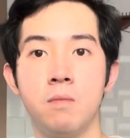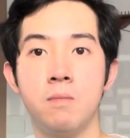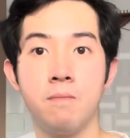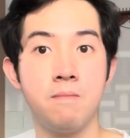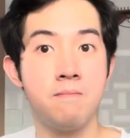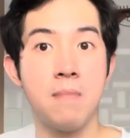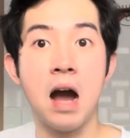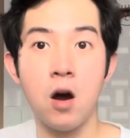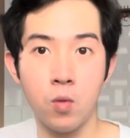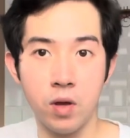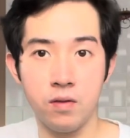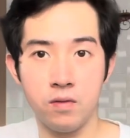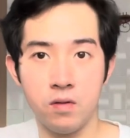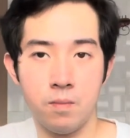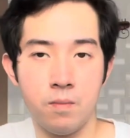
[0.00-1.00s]

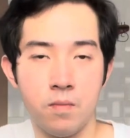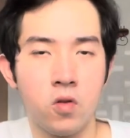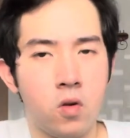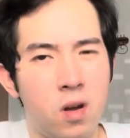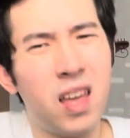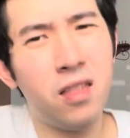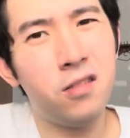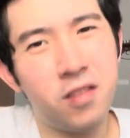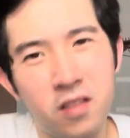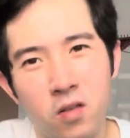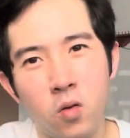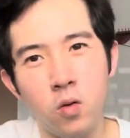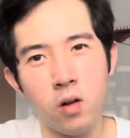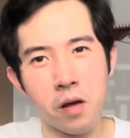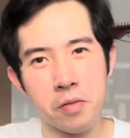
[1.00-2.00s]
Maoism. So again, there's this
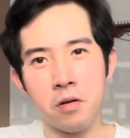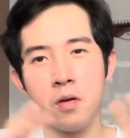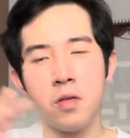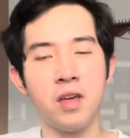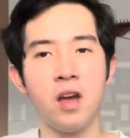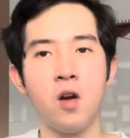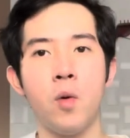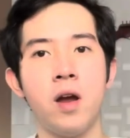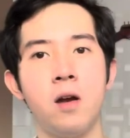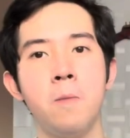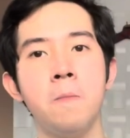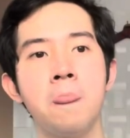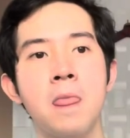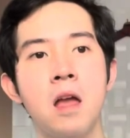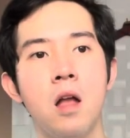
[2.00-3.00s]
whole other thing where